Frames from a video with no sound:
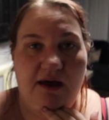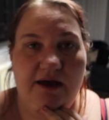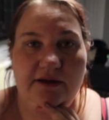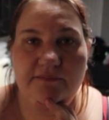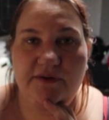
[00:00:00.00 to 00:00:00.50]

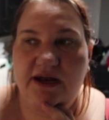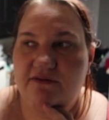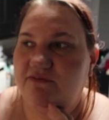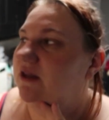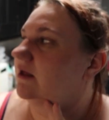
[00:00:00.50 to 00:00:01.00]
Um, and I
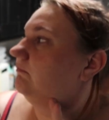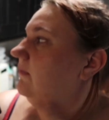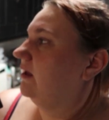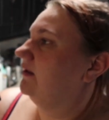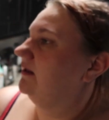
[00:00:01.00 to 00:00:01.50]
feel like
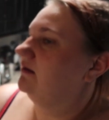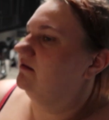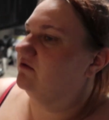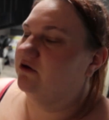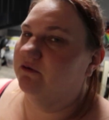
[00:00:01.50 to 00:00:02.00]
maybe
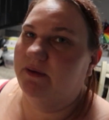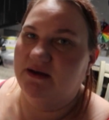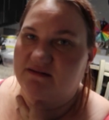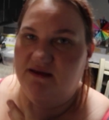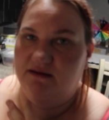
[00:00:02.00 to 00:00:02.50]
this could have
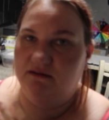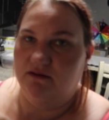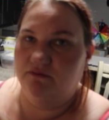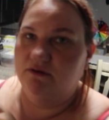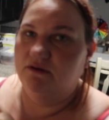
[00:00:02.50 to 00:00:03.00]
been a
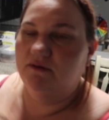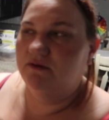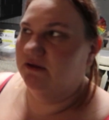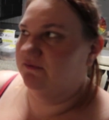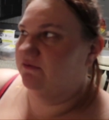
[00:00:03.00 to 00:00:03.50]
standalone
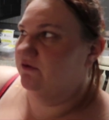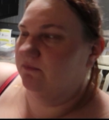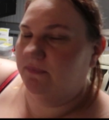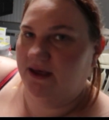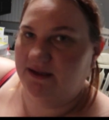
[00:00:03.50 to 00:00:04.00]
if you
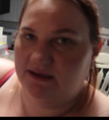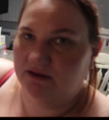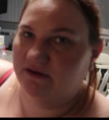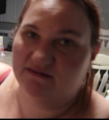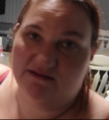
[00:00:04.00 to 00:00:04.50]
combine
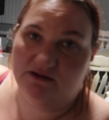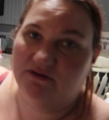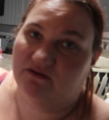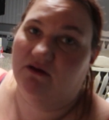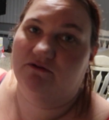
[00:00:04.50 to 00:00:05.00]
Aerie, because
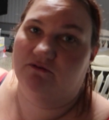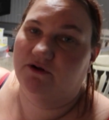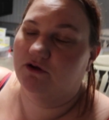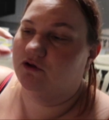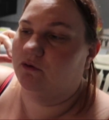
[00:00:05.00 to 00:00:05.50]
Aerie's also
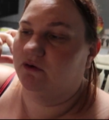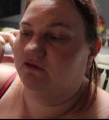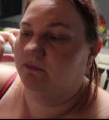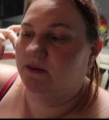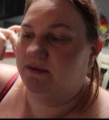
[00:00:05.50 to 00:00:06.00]
very short,
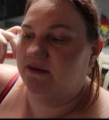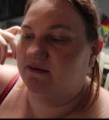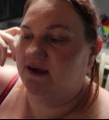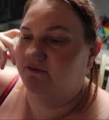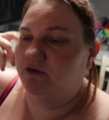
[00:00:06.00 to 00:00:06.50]
so maybe it
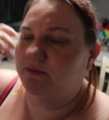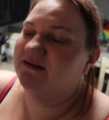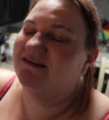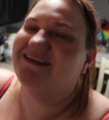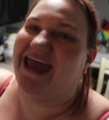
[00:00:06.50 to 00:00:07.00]
didn't have to. But
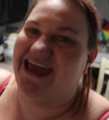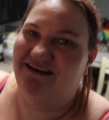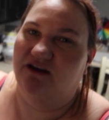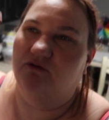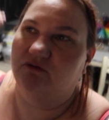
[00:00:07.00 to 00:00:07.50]
it does
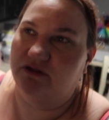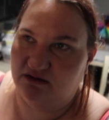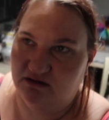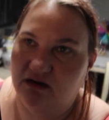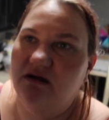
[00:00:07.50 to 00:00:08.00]
end on a really
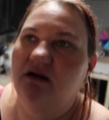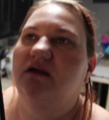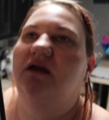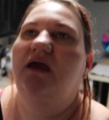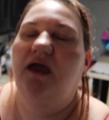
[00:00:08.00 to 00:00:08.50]
good
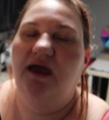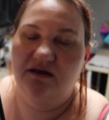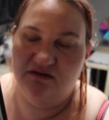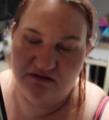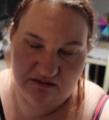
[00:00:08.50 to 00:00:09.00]
arc and
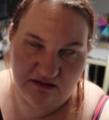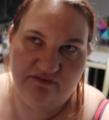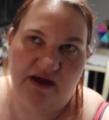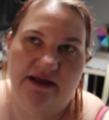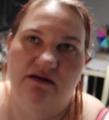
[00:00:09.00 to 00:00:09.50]
a good
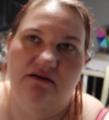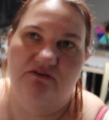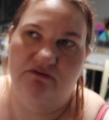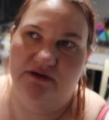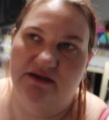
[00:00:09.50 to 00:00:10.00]
cliffhanger
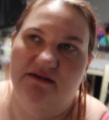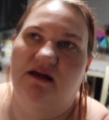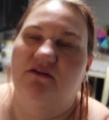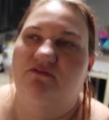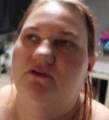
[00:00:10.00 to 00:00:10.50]
to it.
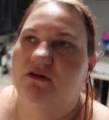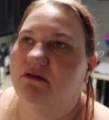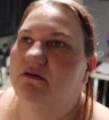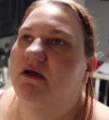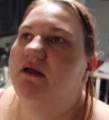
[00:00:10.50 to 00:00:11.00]
Not a
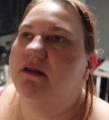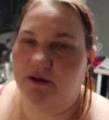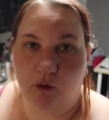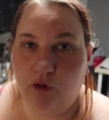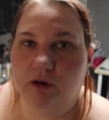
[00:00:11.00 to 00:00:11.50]
full-on,
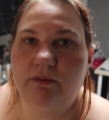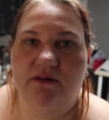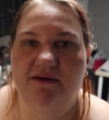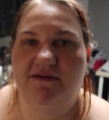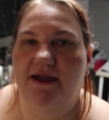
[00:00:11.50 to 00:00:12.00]
like, horrible
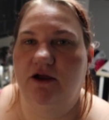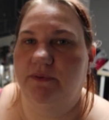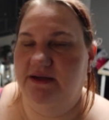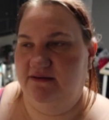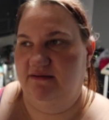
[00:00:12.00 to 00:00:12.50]
cliffhanger,
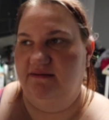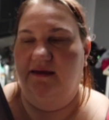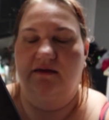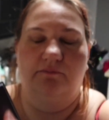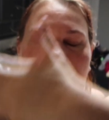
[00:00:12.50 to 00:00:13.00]
but it does,
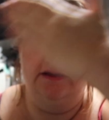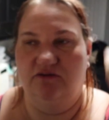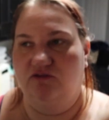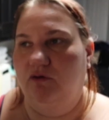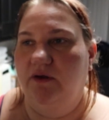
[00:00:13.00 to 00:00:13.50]
like, complete
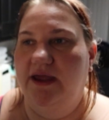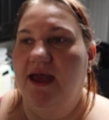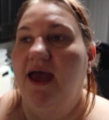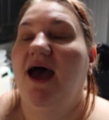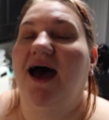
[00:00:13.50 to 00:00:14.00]
the story.